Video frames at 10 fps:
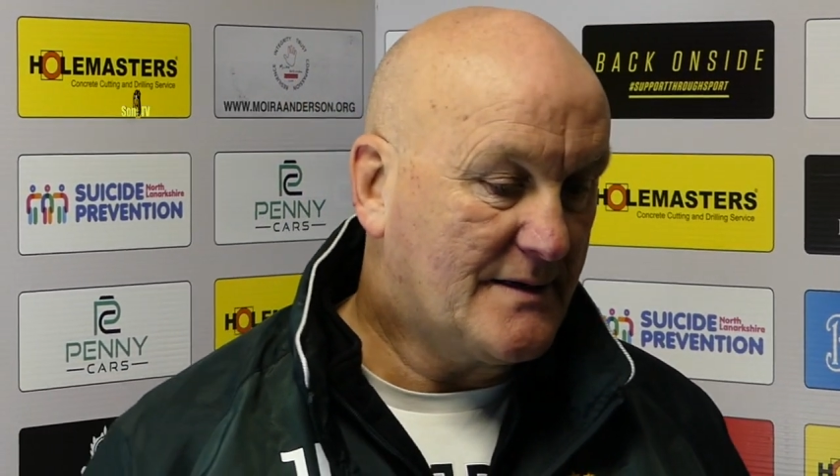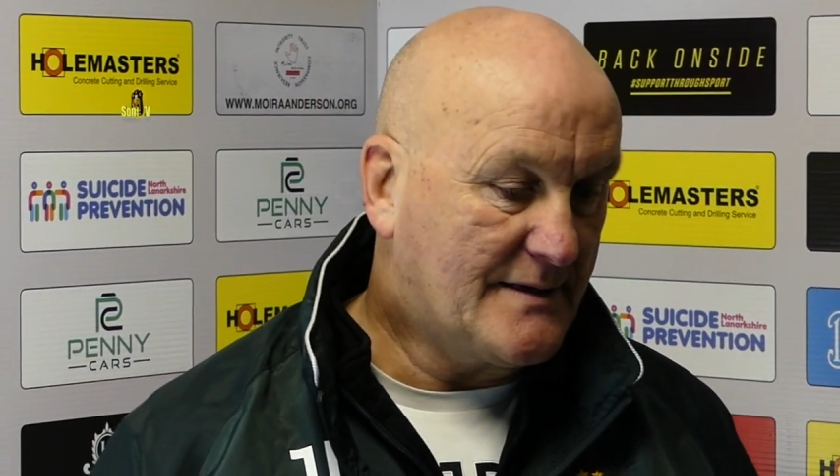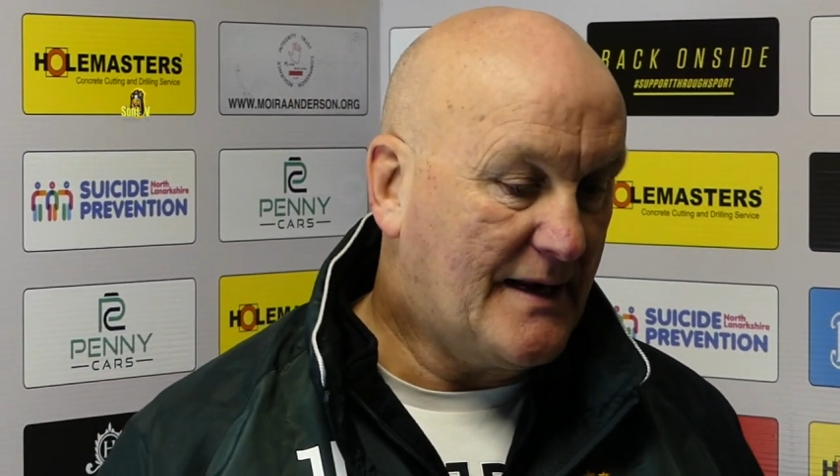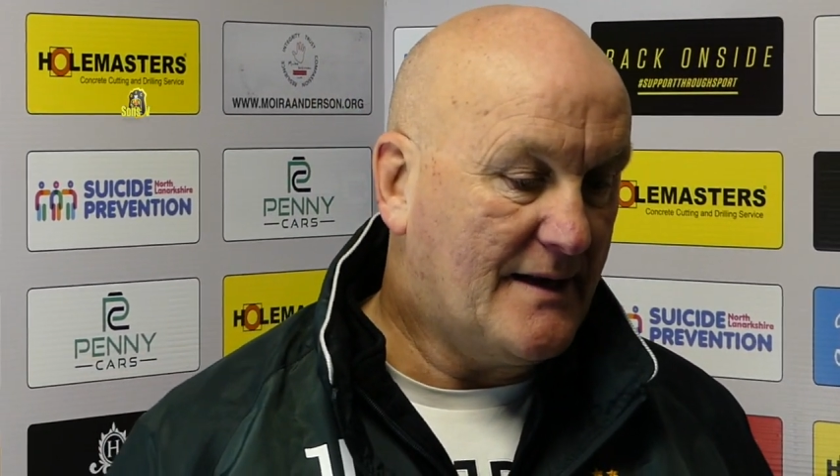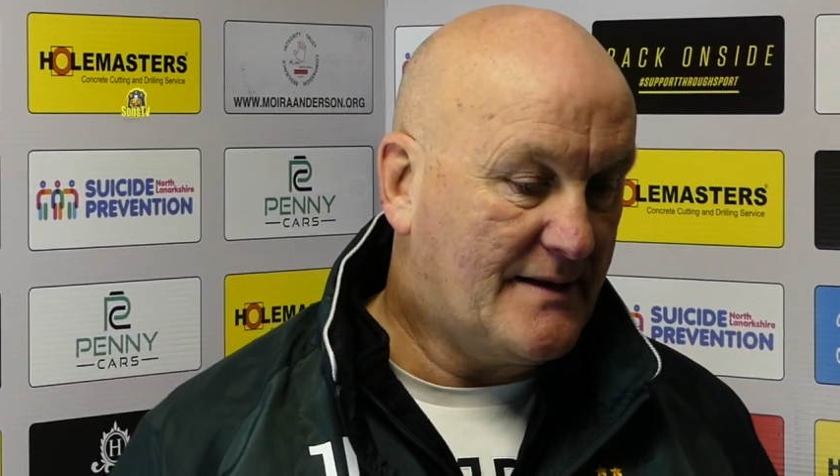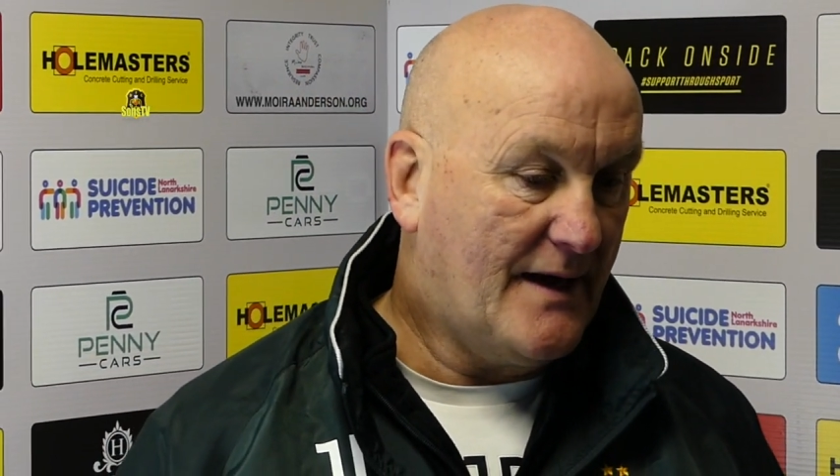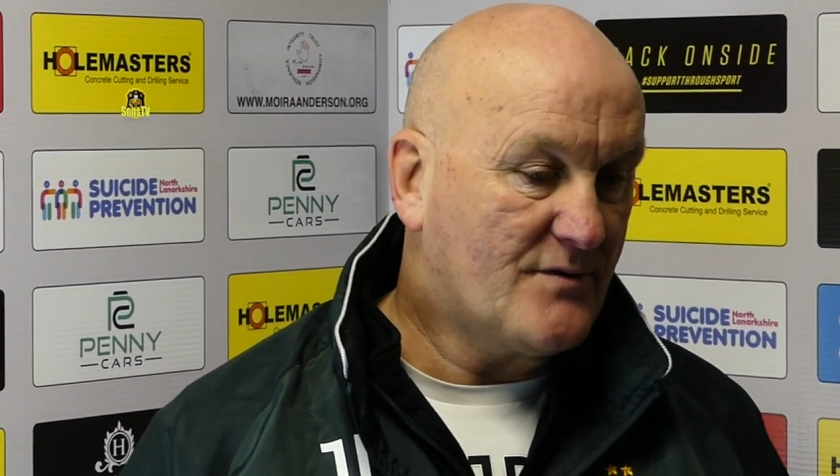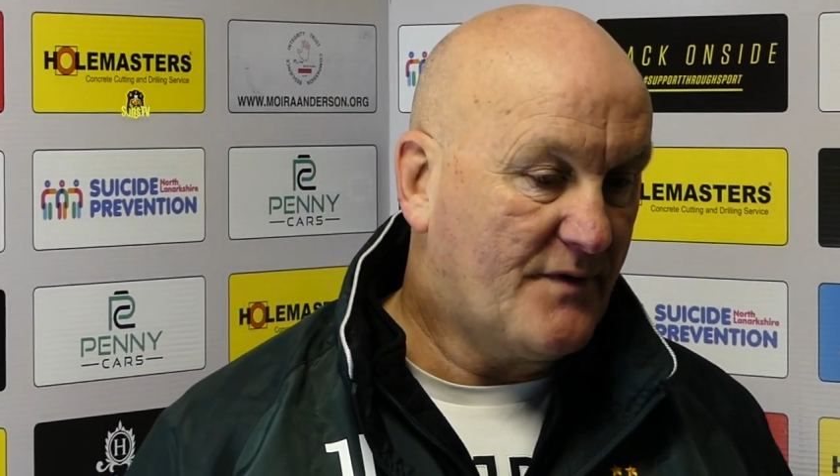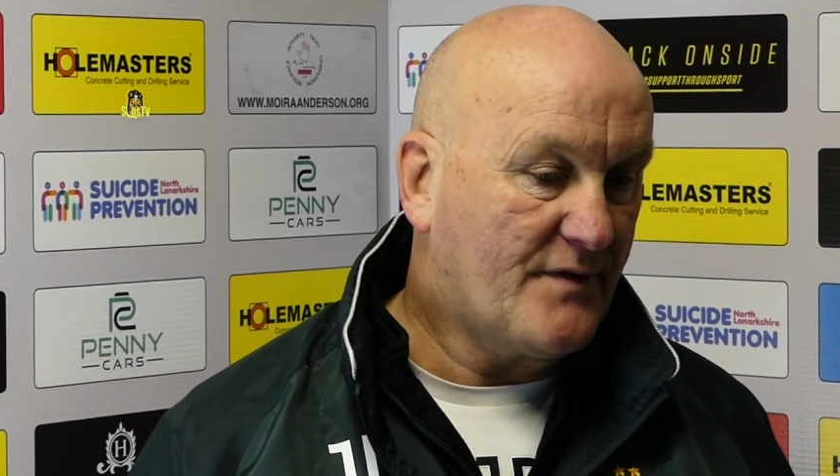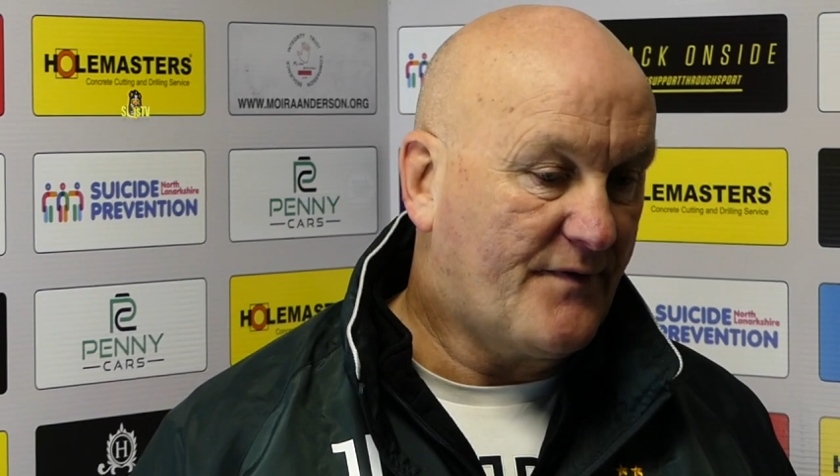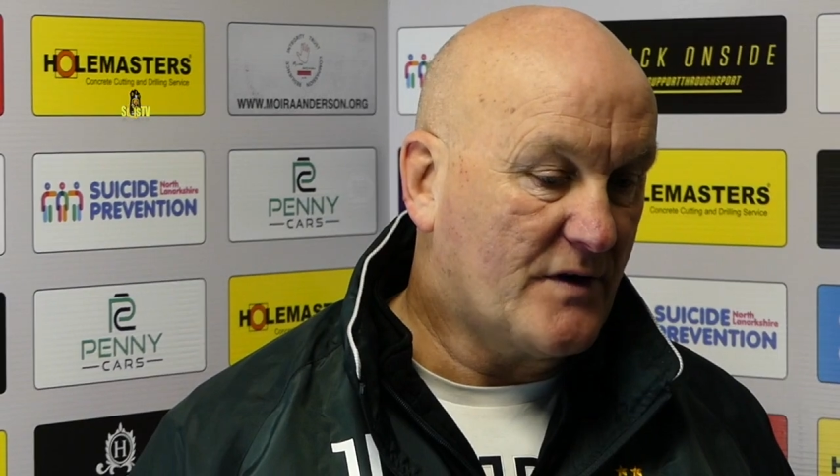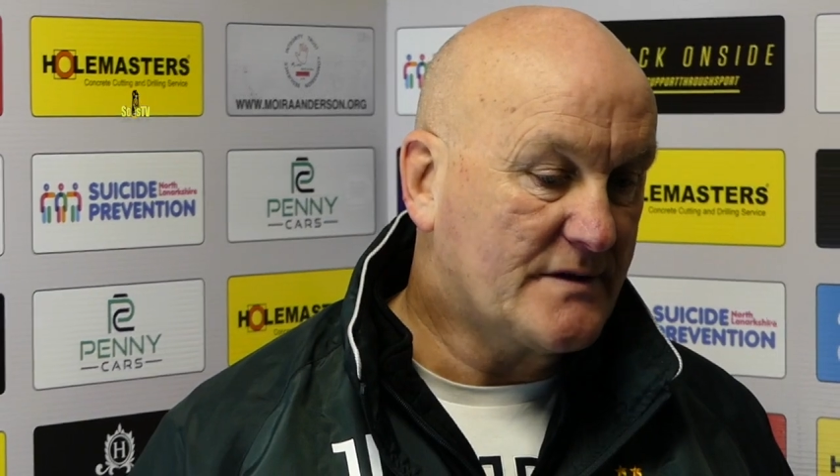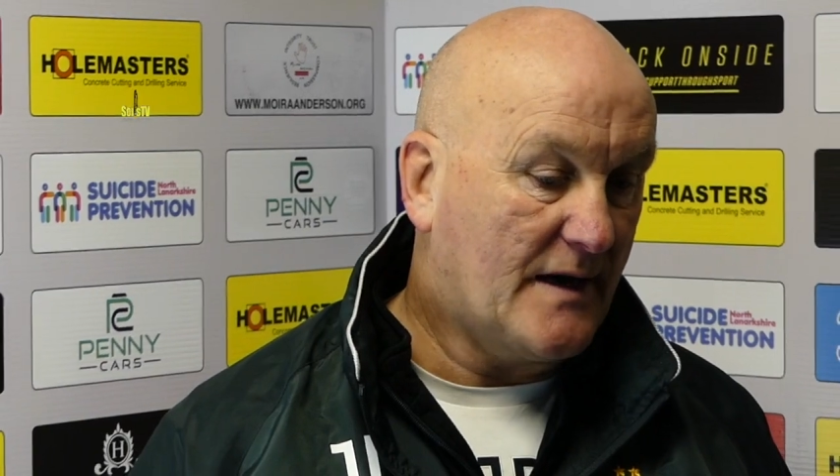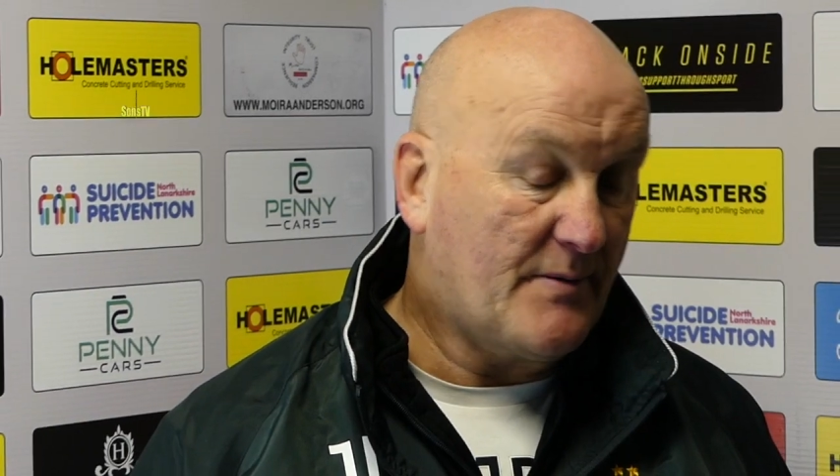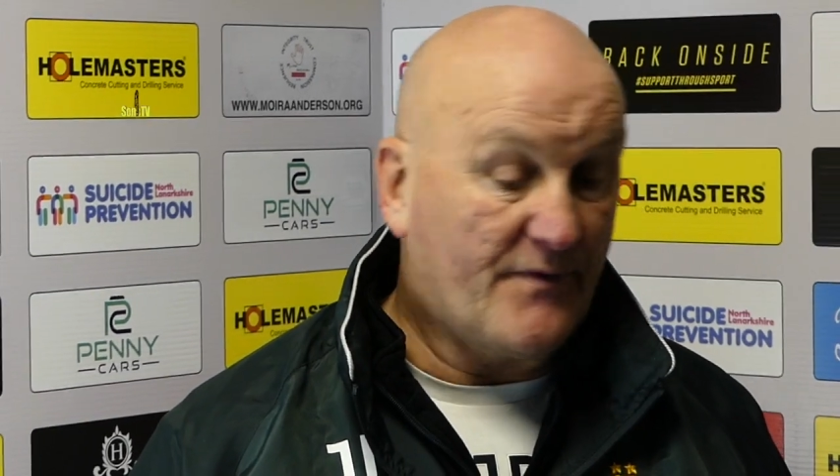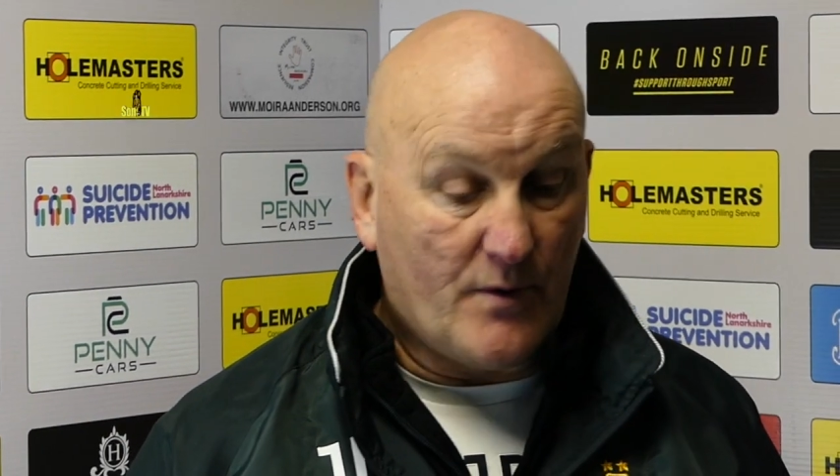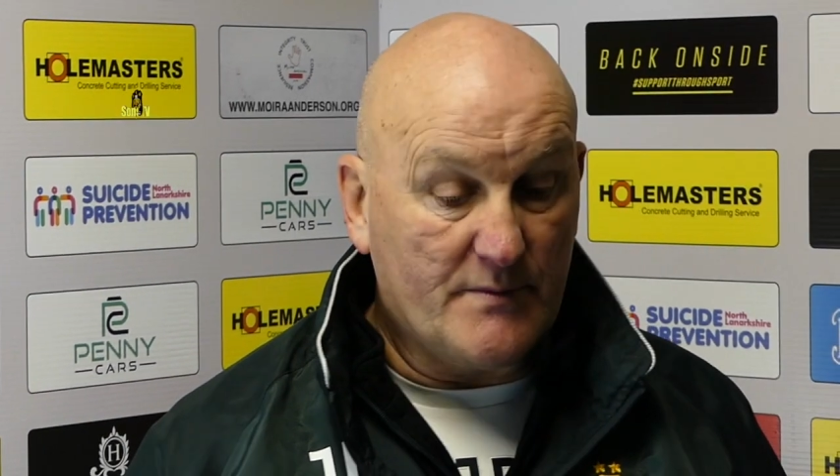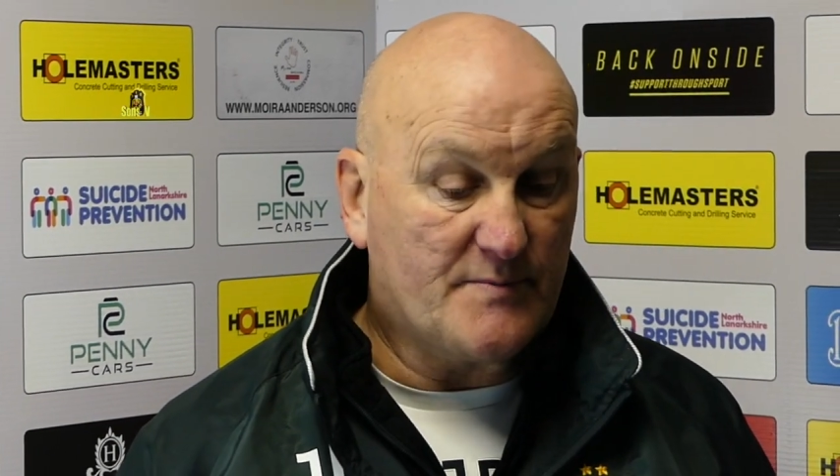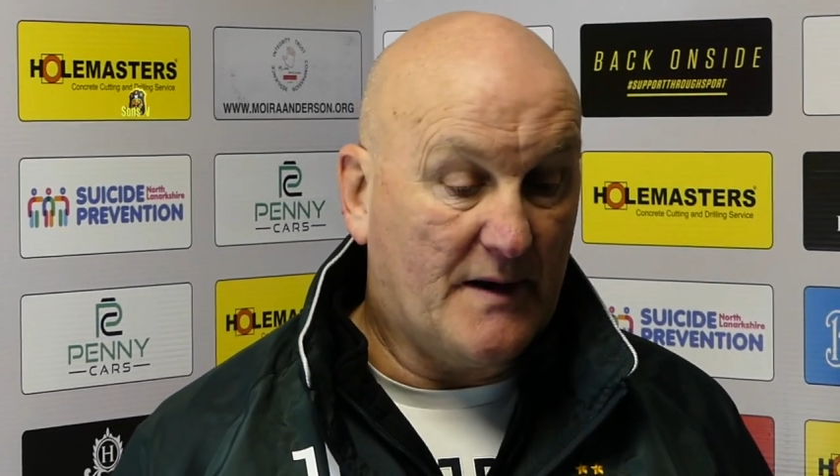credit to Airdrie for the first half performance,